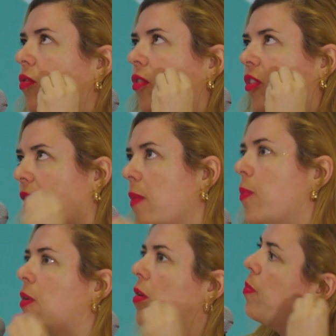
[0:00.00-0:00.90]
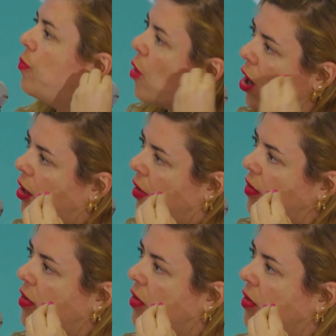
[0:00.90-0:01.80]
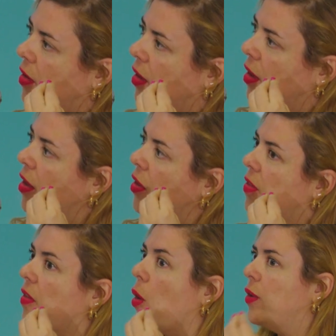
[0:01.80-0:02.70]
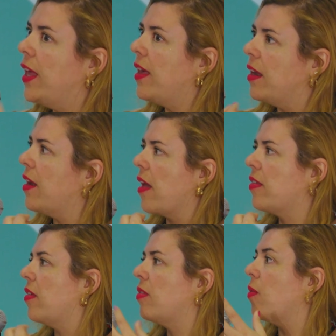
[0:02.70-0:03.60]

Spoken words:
simple products so they can access.